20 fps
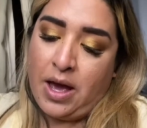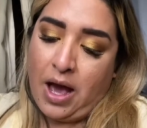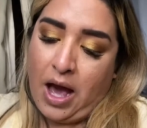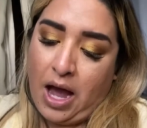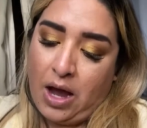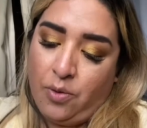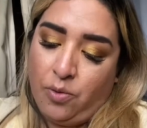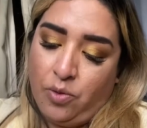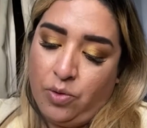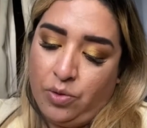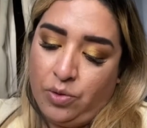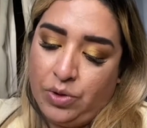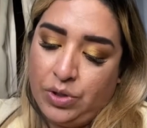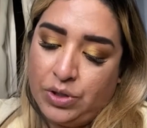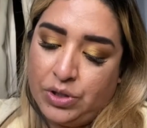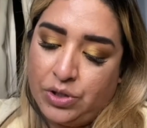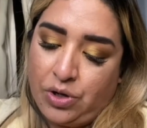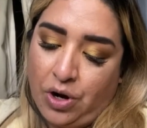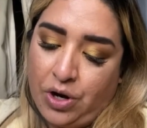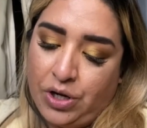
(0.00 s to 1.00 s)
I will
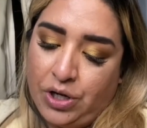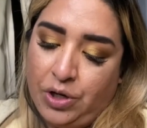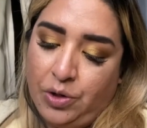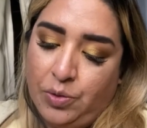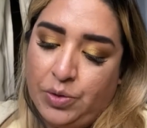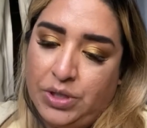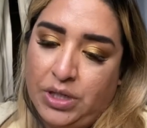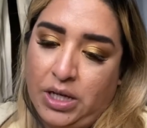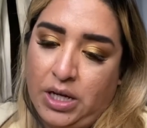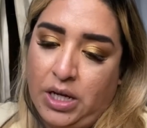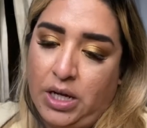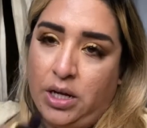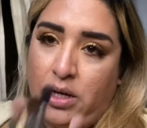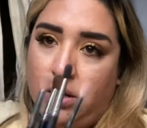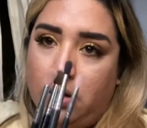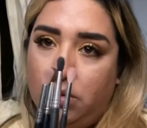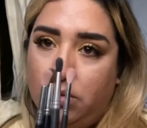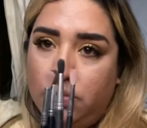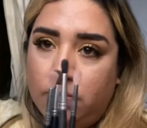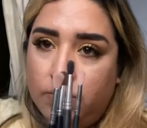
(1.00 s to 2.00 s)
start
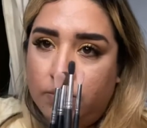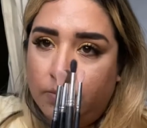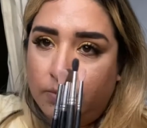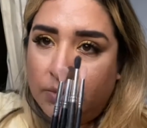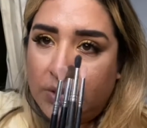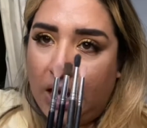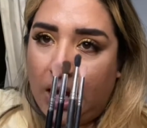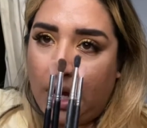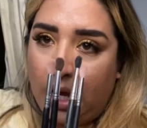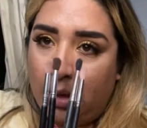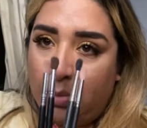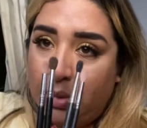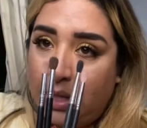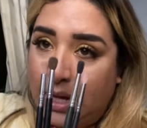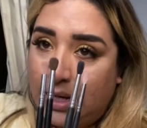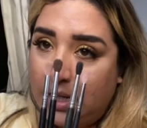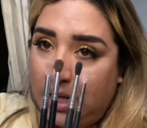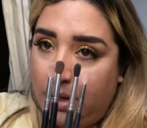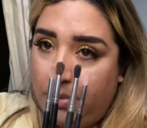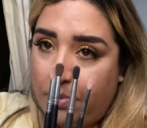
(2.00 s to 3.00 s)
using a
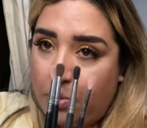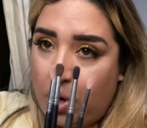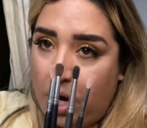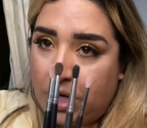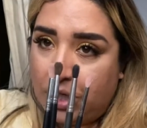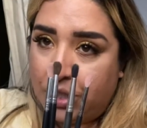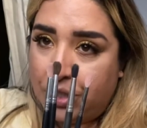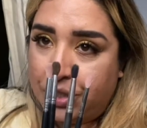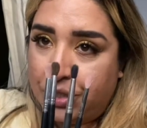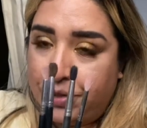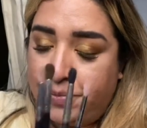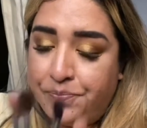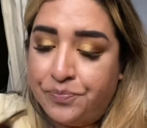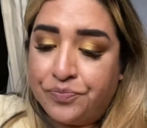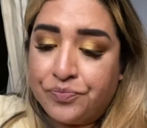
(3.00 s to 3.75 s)
blending brush.